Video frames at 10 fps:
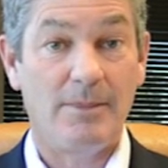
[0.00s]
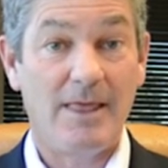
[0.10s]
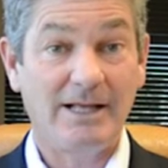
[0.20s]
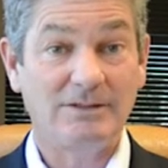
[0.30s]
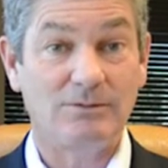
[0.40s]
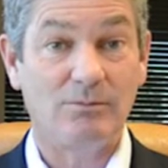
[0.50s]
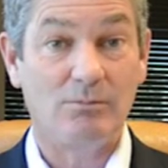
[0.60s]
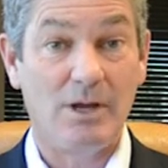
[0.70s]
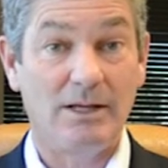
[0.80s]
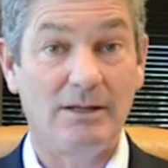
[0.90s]
that's
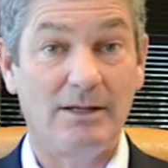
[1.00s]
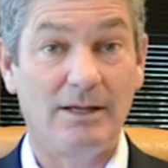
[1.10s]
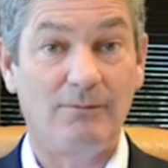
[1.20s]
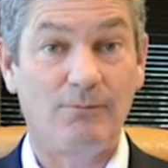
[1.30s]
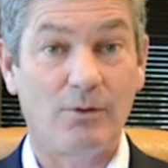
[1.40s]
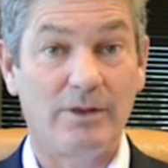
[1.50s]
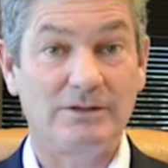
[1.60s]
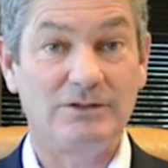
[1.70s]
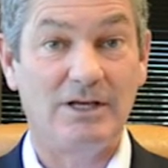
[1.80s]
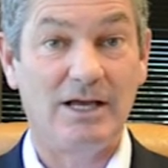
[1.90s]
mainly it for the
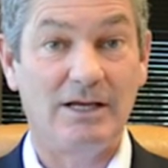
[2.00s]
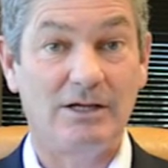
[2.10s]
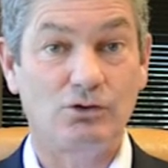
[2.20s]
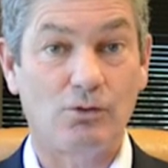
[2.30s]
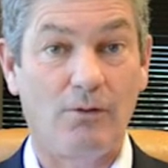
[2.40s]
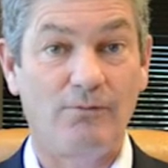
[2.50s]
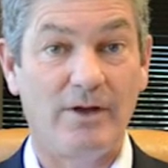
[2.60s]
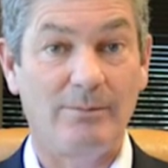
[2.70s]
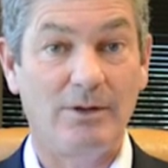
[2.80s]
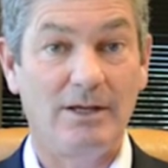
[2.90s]
CA control
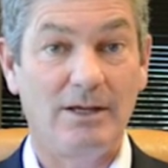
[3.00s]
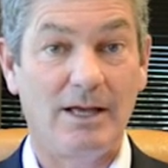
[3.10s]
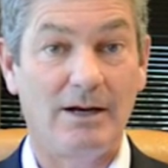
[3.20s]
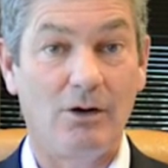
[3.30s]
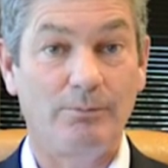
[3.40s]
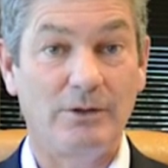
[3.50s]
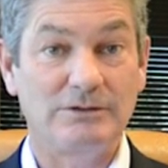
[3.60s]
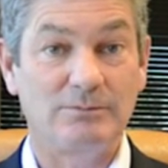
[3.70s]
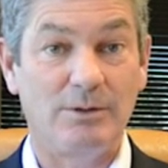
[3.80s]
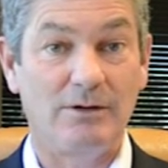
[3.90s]
family, and I hope this
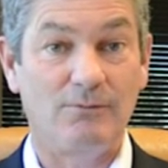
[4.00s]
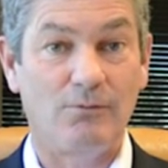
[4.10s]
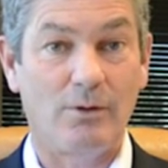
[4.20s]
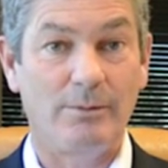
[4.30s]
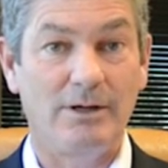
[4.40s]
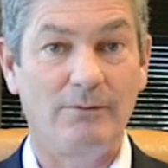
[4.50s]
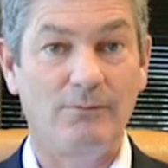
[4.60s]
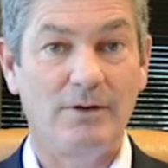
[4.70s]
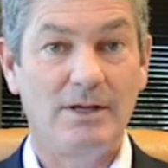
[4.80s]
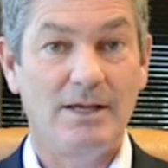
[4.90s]
has been informative.
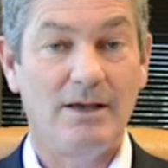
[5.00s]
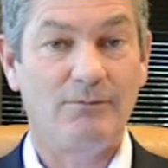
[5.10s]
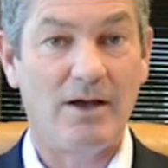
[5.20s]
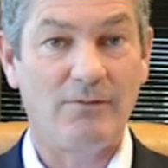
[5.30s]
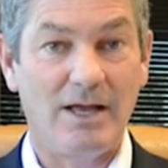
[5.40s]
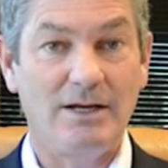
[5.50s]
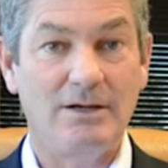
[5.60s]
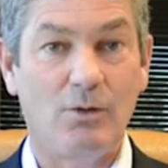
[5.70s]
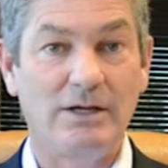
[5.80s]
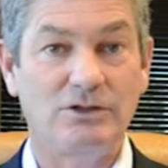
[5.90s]
If you have any
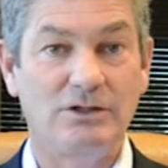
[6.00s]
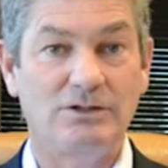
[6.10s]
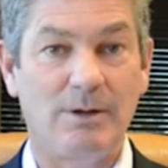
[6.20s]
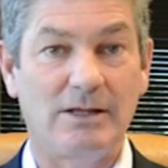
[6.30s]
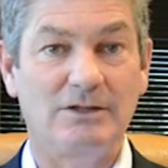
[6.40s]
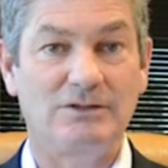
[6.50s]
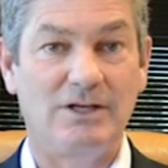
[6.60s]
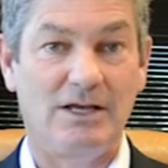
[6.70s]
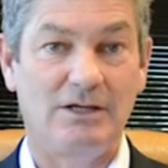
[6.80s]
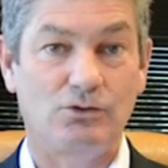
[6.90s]
questions about the
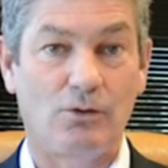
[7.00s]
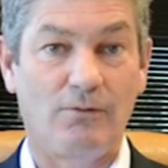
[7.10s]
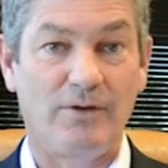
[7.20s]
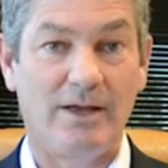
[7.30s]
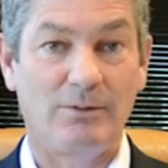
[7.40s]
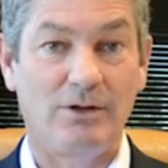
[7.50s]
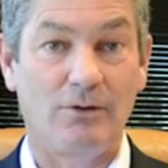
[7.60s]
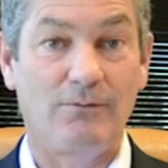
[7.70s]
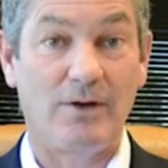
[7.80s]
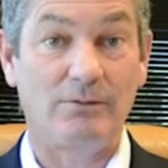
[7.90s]
CA control family
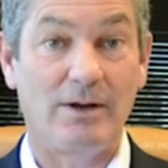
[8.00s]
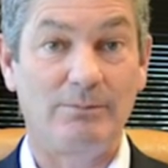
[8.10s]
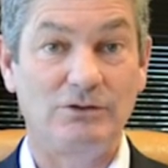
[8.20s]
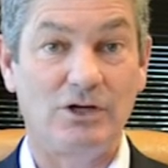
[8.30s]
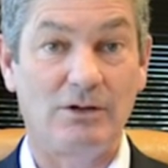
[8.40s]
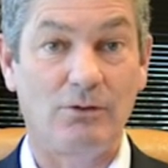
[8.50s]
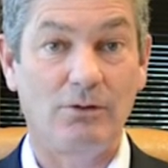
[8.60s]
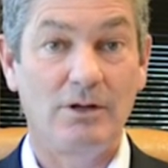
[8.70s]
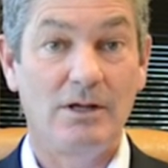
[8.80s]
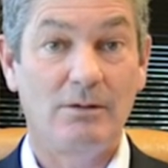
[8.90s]
or FedRAMP in
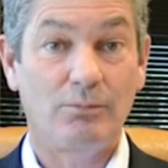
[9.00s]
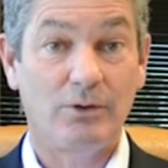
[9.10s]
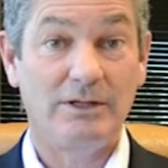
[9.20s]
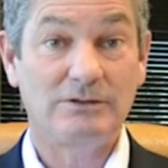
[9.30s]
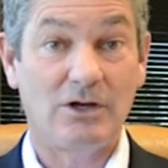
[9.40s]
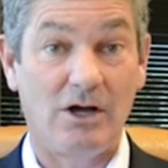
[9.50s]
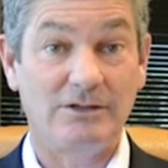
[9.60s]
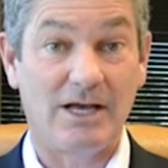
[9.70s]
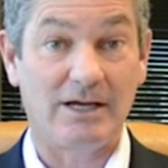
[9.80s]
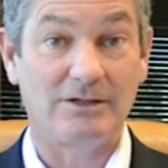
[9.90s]
general, please
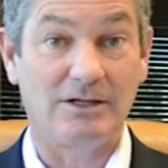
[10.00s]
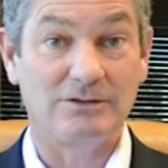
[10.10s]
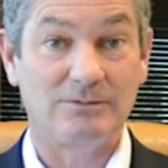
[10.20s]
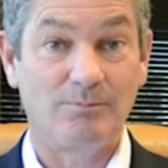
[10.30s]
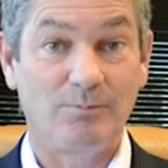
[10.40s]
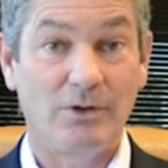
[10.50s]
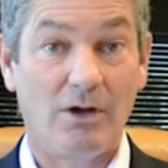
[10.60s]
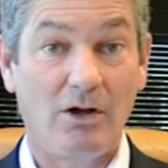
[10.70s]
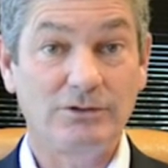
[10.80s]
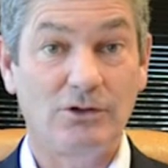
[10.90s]
contact us.
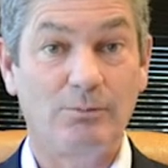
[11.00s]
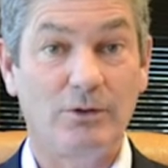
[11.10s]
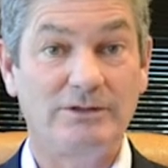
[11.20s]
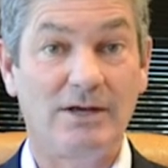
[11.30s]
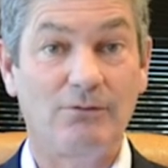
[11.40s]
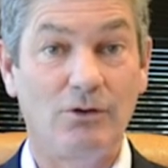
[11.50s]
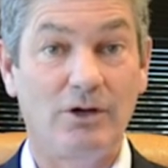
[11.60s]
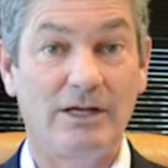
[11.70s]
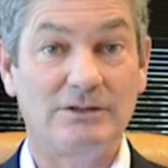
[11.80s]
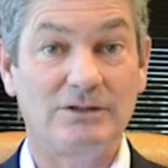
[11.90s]
Also, please have a
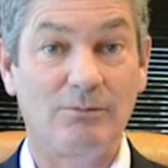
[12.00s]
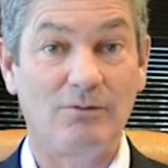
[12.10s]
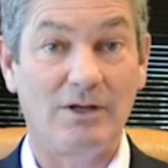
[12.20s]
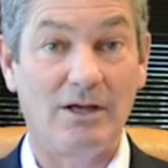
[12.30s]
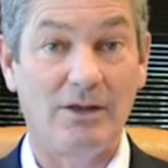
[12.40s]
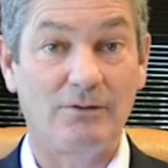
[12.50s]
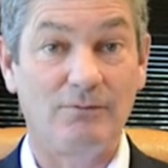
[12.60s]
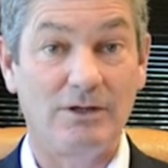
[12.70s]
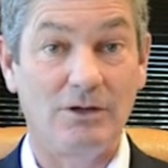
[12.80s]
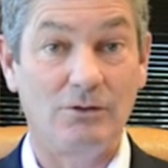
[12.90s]
look at some of the other
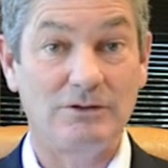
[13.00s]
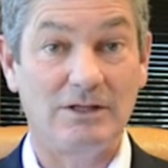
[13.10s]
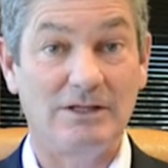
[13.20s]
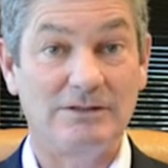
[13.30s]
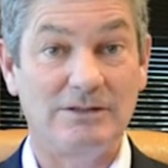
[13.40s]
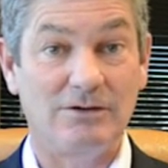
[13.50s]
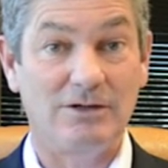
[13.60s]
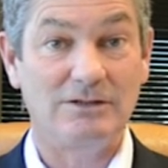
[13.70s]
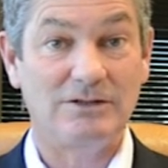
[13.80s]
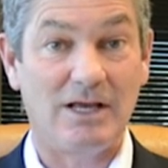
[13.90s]
videos in this
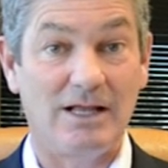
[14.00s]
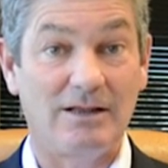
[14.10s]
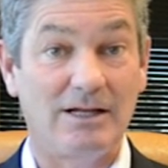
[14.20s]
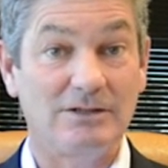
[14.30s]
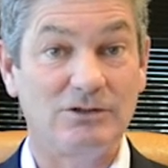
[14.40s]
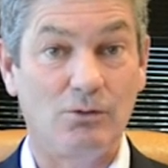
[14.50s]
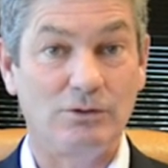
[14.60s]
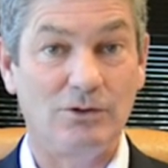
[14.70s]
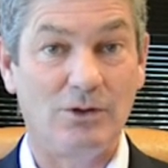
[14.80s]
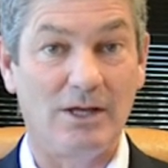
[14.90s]
series and let us know
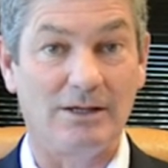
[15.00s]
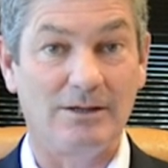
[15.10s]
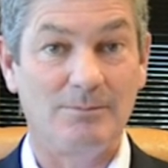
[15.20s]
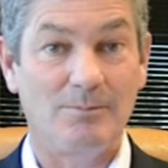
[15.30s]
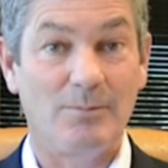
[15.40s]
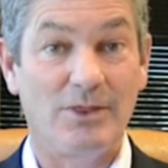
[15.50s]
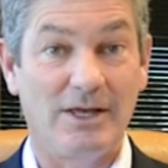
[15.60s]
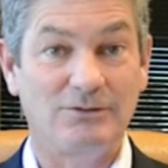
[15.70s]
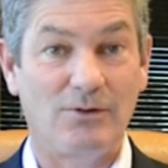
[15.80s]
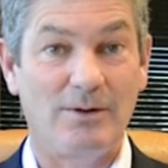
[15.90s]
what you think.
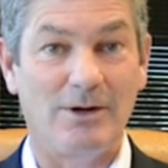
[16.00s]
Thanks very